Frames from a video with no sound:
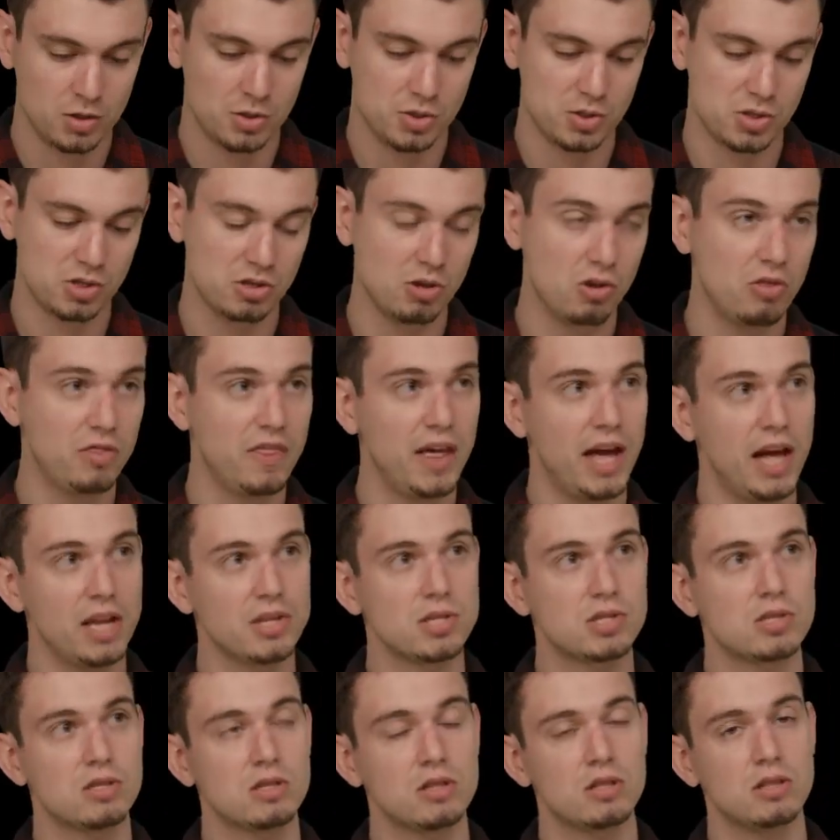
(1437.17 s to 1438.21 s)
So
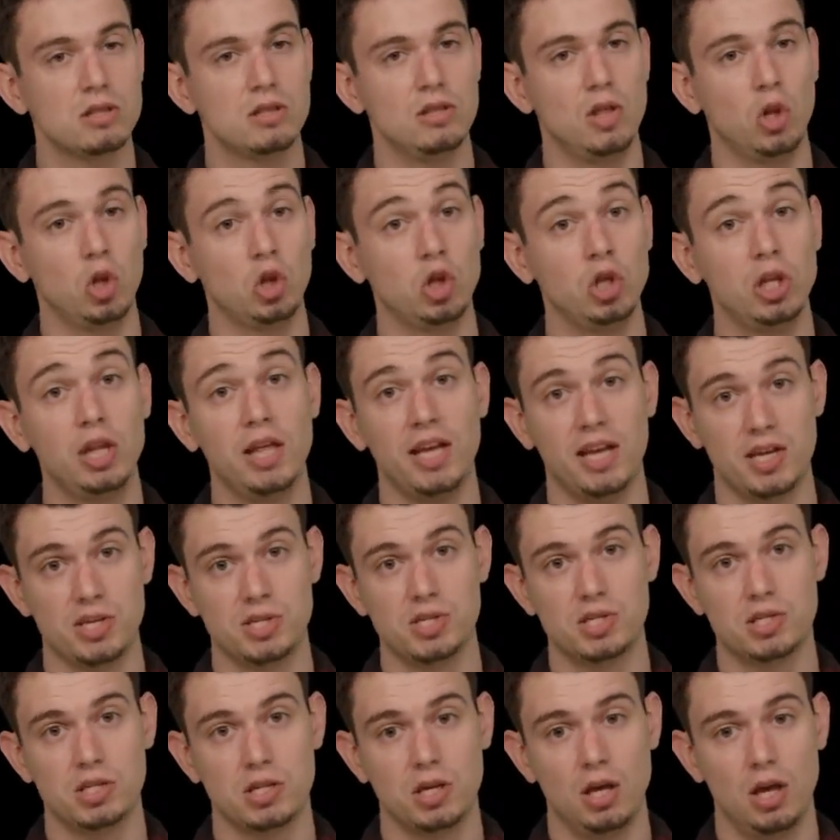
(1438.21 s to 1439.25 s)
that's the
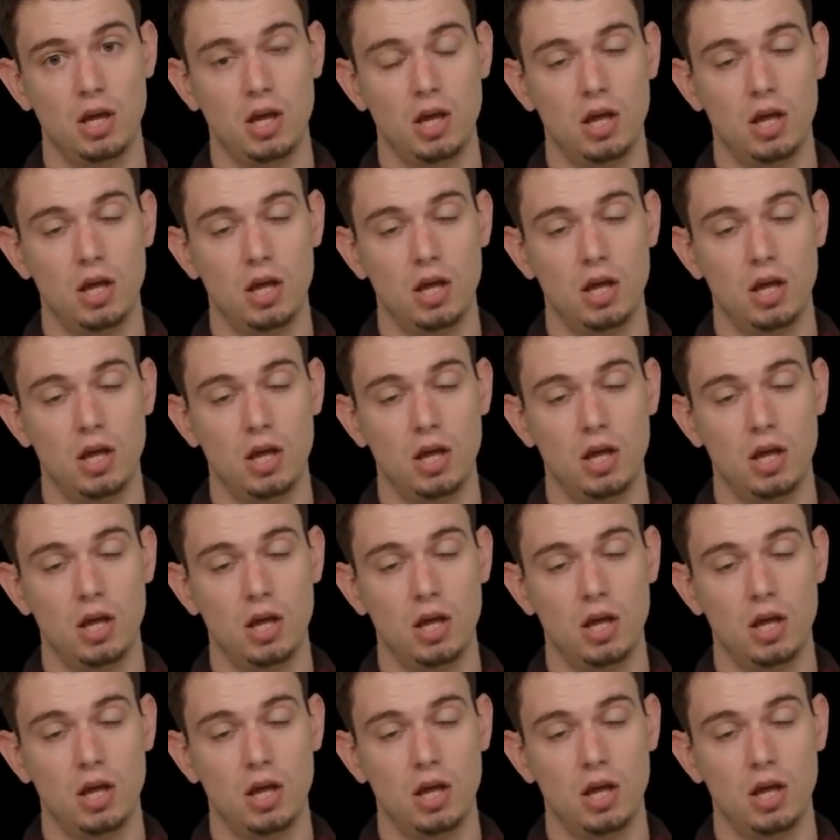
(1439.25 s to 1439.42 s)
list.